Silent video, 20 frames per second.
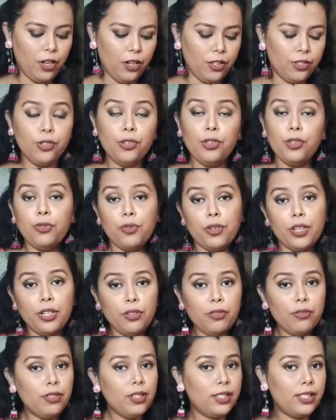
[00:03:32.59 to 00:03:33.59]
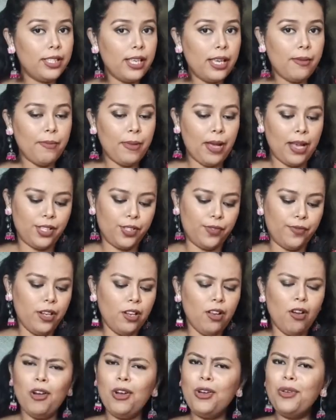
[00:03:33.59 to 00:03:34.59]
So you can do the same as well,
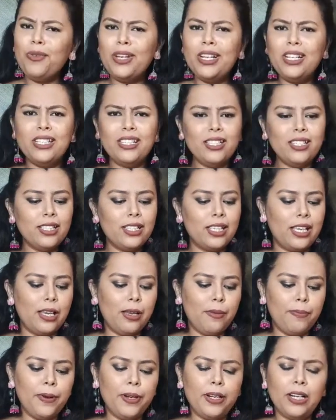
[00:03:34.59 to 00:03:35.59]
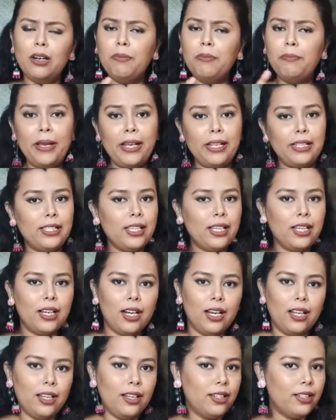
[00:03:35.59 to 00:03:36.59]
or you can just keep it a basic
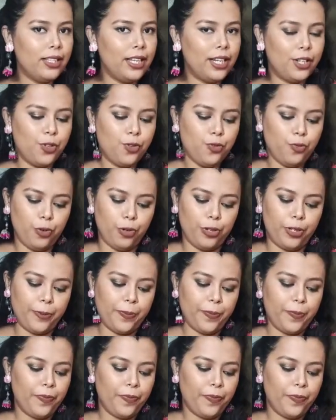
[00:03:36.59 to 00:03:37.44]
color that you want.